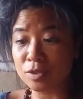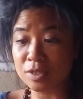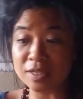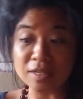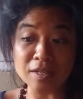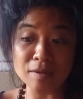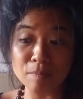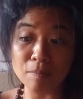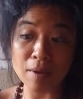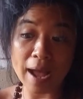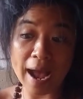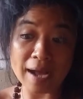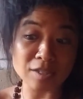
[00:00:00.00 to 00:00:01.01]
see
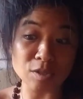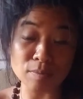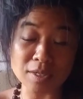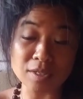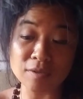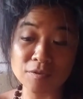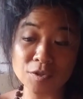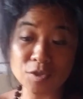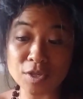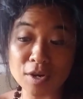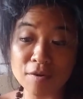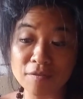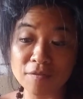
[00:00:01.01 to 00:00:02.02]
aspects of
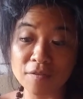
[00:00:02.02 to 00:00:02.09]
yourself